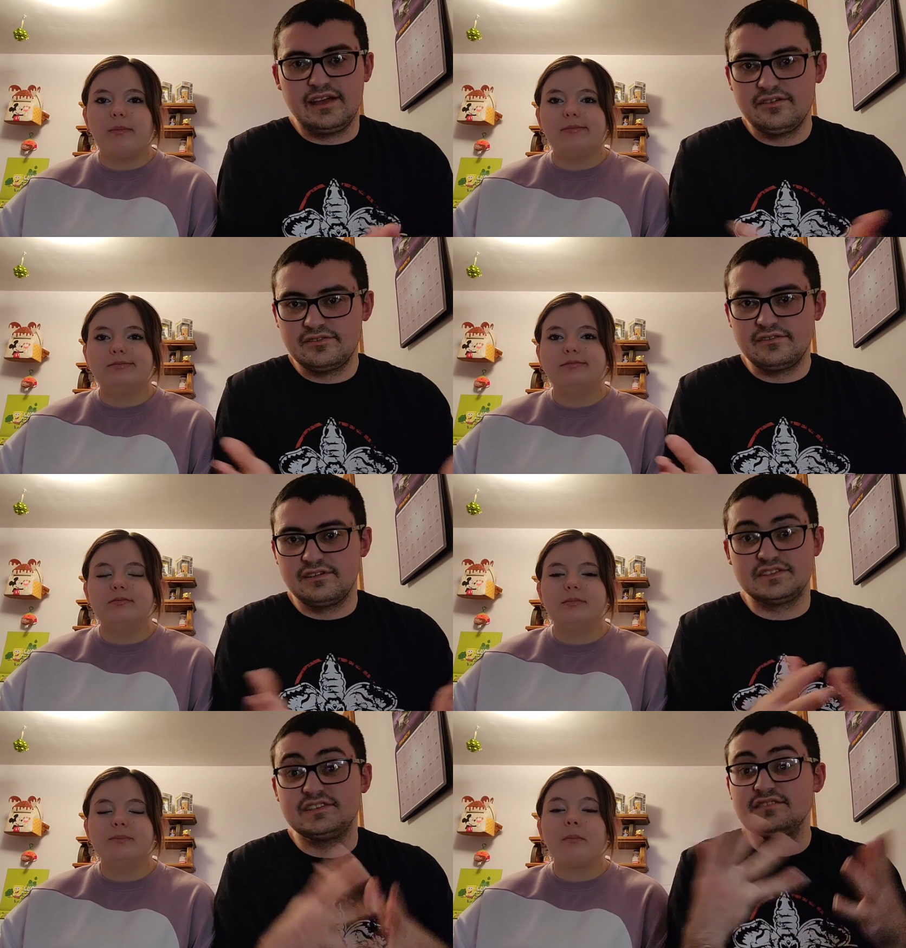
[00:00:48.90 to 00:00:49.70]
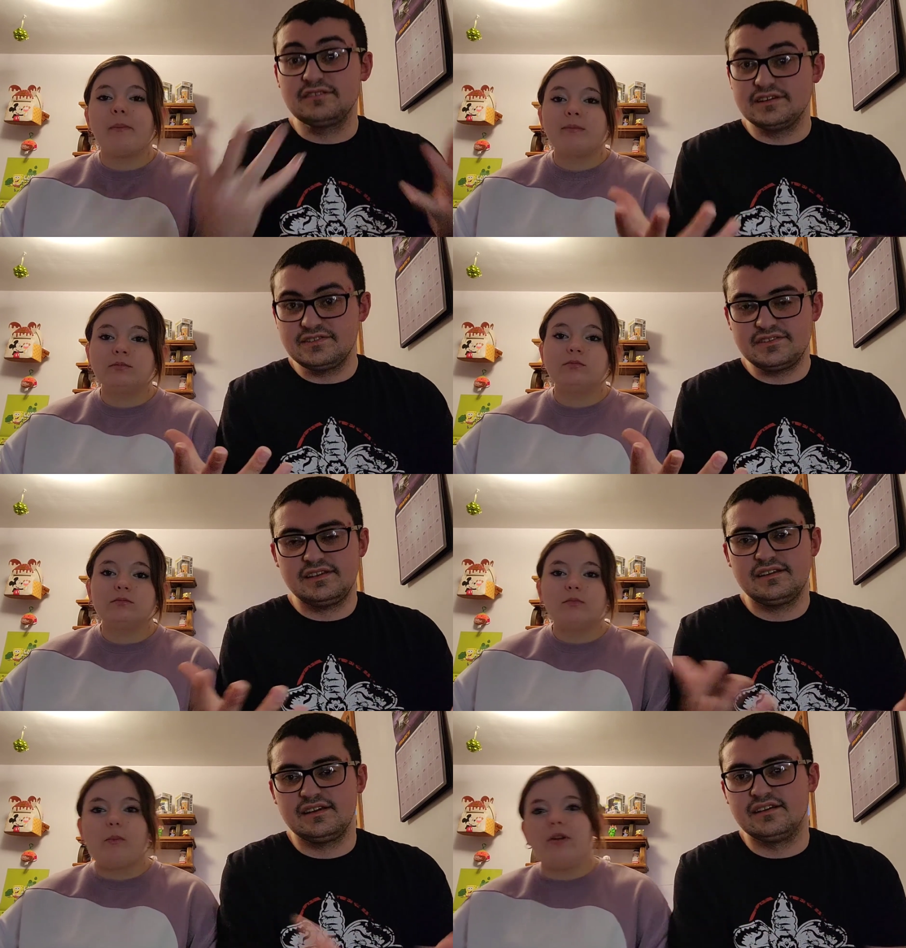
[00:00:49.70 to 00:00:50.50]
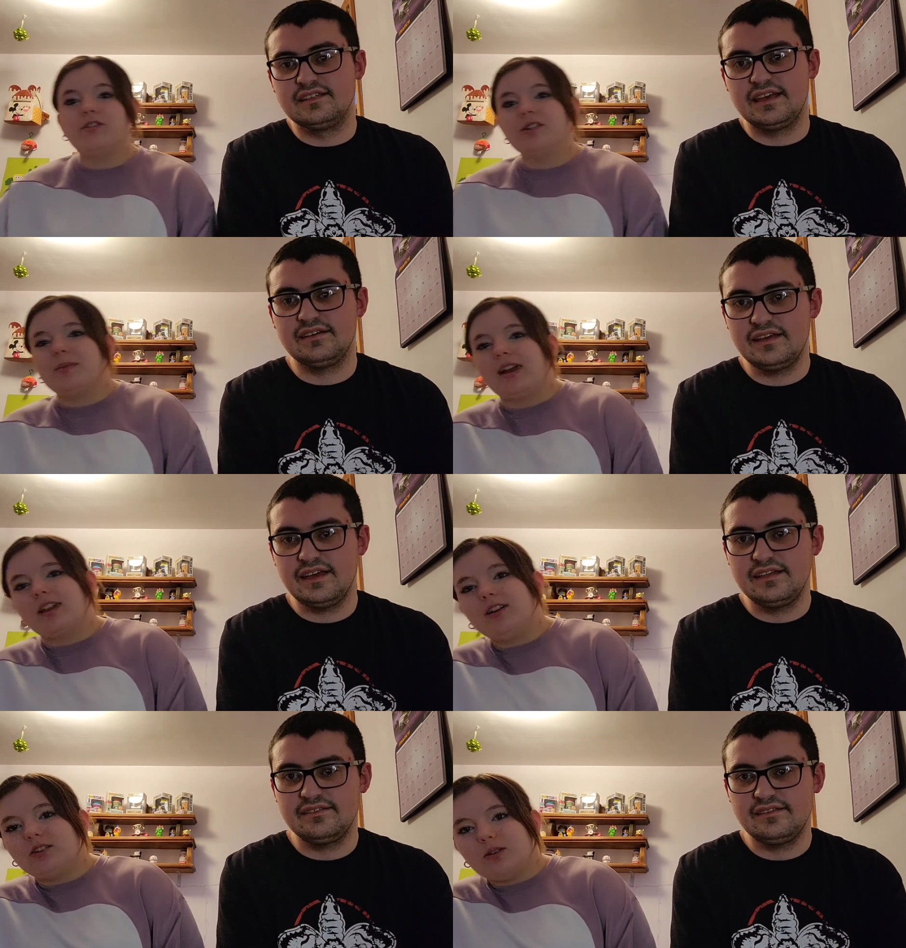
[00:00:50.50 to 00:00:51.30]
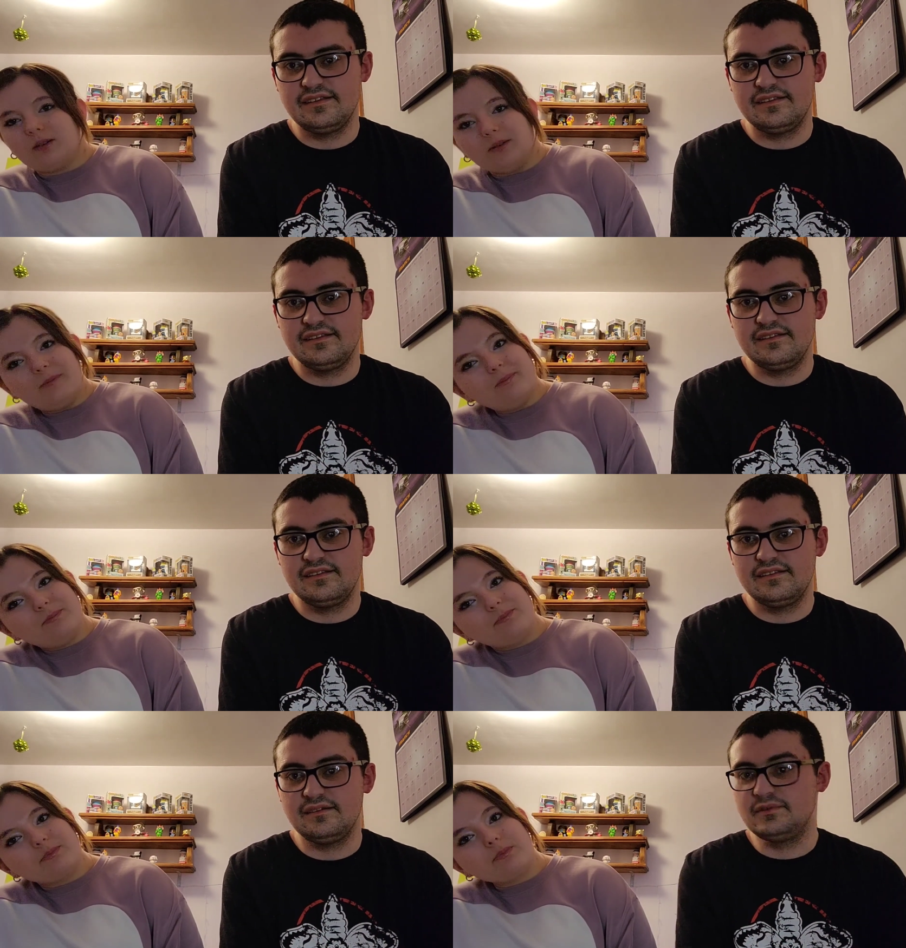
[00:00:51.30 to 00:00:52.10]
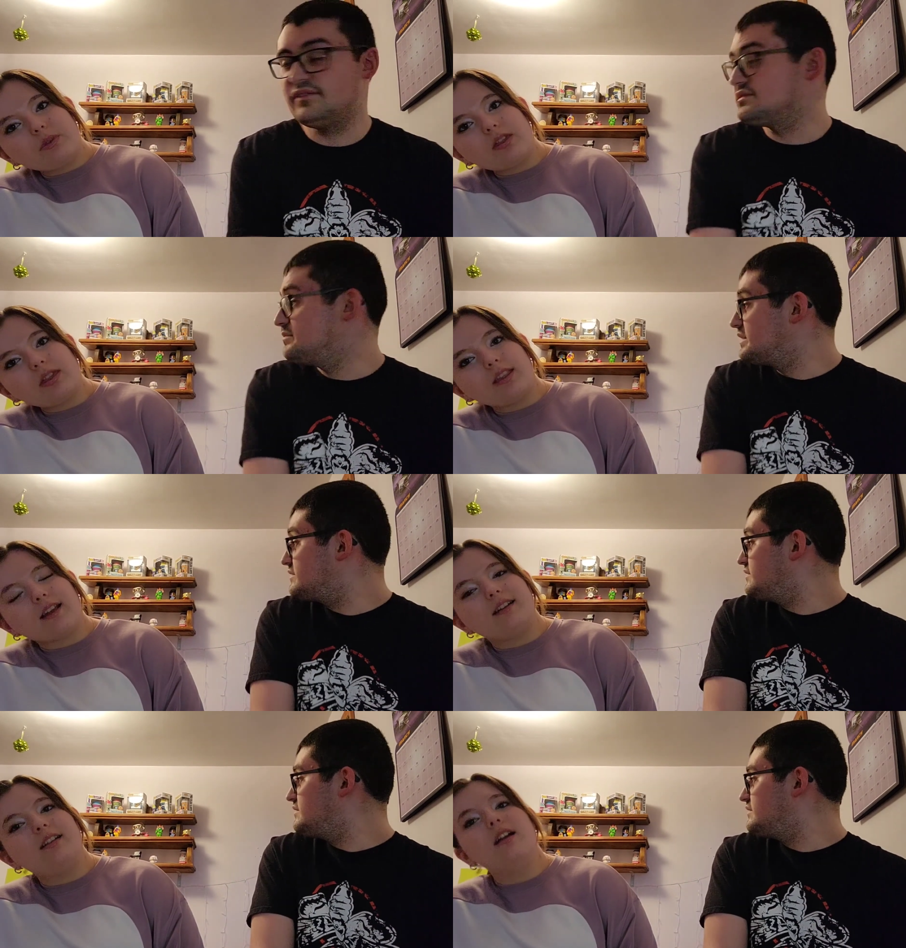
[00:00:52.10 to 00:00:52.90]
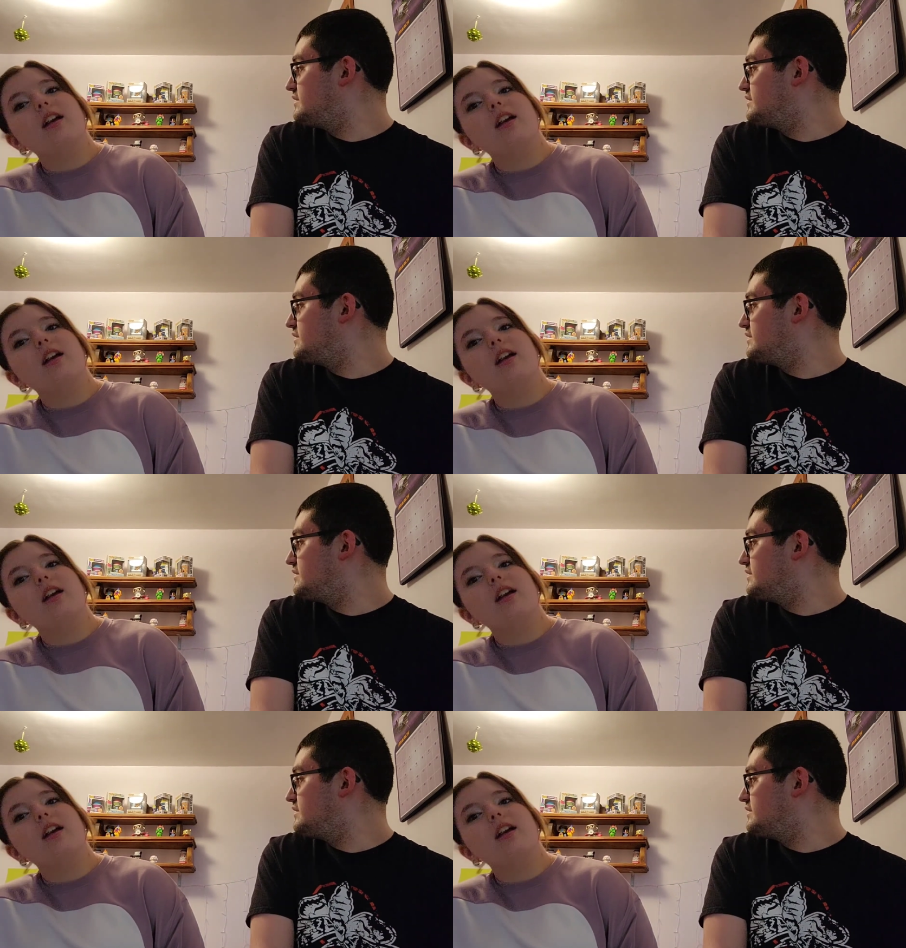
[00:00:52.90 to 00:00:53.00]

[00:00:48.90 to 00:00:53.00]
Speaker 1: a character, a series out of that. back there too. And we do have some back there, yeah.